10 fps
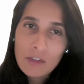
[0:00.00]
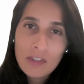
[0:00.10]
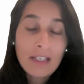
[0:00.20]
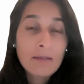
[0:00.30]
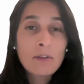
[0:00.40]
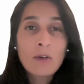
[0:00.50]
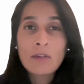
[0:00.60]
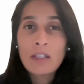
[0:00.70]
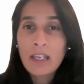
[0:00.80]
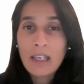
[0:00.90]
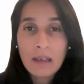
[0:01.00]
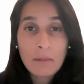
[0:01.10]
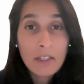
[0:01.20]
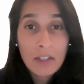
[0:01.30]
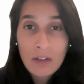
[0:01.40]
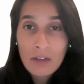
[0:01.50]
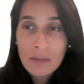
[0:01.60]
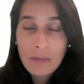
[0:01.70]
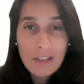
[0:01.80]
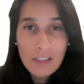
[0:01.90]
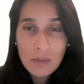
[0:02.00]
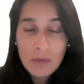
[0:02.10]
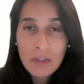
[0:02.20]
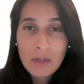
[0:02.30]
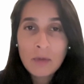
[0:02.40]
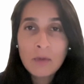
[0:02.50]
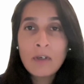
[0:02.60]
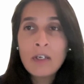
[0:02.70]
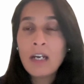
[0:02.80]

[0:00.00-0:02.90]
just let him know that, hey, I'm here to process with you.